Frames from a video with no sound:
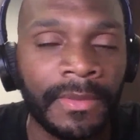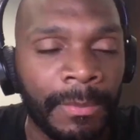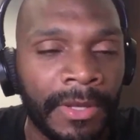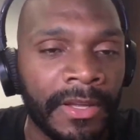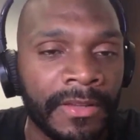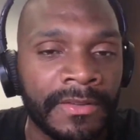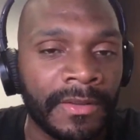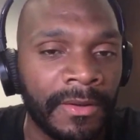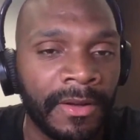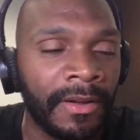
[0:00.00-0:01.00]
because
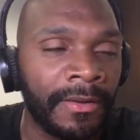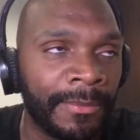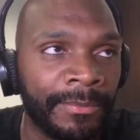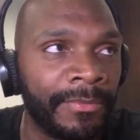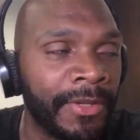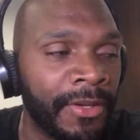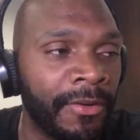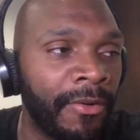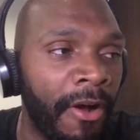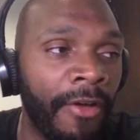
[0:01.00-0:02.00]
you
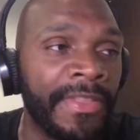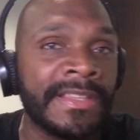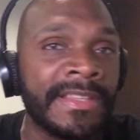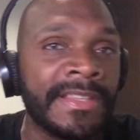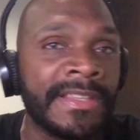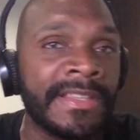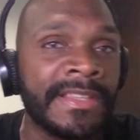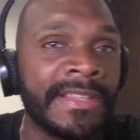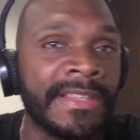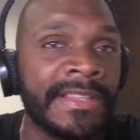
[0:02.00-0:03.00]
know, all these lenses I
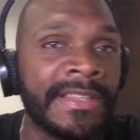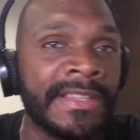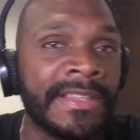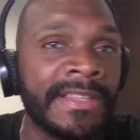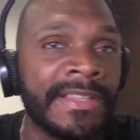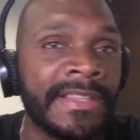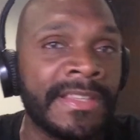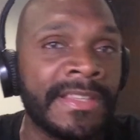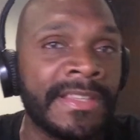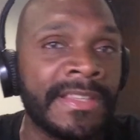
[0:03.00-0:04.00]
got, I can't even
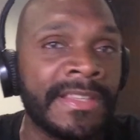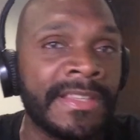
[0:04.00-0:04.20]
use them.